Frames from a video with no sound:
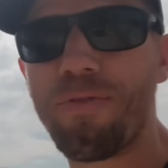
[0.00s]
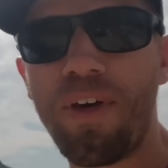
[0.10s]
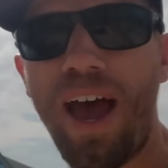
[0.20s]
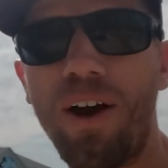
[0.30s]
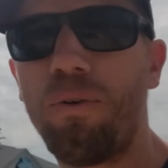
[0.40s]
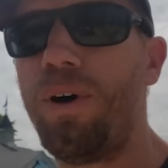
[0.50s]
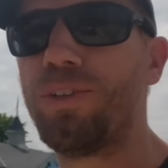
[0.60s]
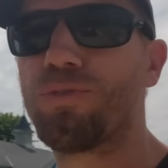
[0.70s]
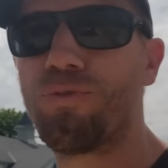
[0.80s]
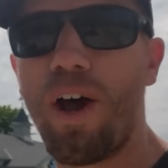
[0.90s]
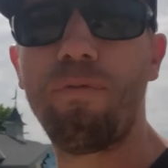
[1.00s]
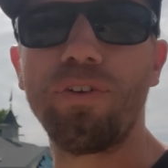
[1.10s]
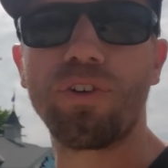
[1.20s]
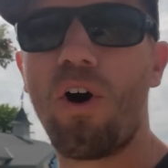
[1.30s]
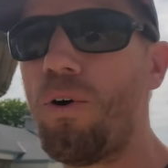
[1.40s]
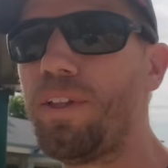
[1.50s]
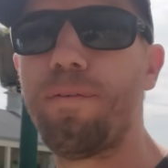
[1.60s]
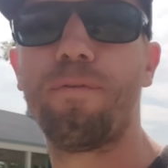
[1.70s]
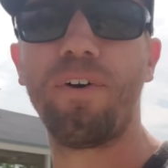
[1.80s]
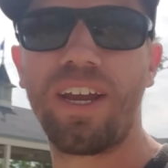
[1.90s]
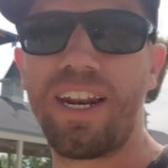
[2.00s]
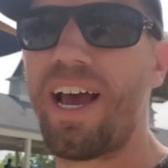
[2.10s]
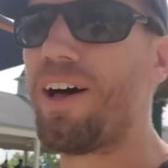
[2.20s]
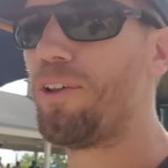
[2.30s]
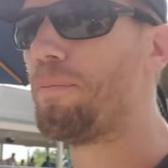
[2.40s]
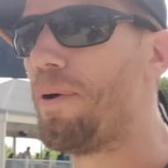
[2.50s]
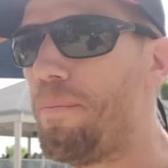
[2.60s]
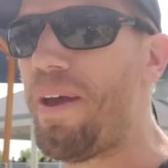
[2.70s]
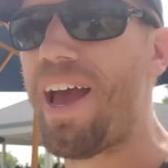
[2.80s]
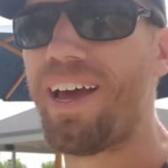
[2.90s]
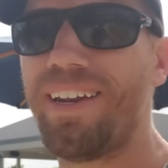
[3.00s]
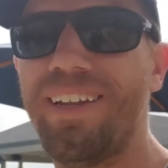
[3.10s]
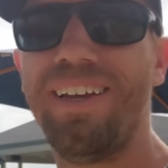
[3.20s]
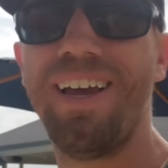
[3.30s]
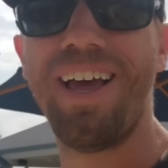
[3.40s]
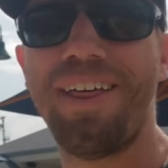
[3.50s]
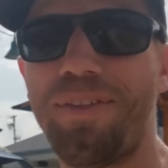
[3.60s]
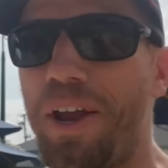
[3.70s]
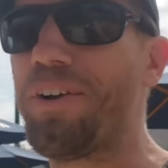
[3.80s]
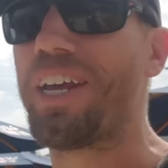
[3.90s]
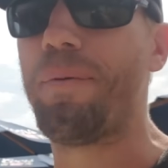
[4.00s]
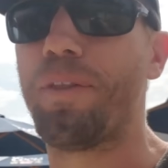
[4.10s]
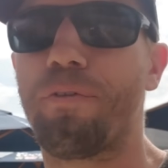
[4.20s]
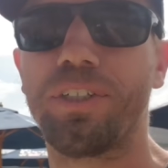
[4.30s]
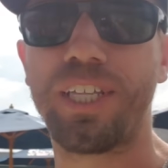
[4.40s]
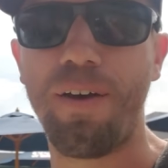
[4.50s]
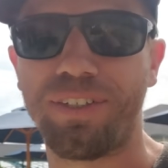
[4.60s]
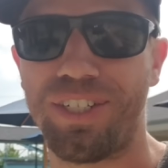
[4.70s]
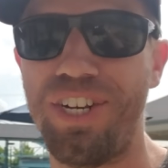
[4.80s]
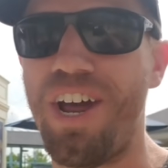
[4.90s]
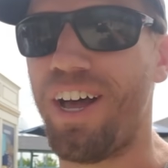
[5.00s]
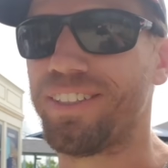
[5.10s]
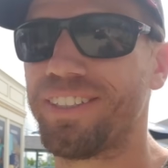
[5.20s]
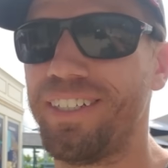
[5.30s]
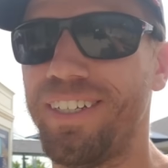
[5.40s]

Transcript: that was rough as holy freaking hell, but man, the airtime in the first half is nuts.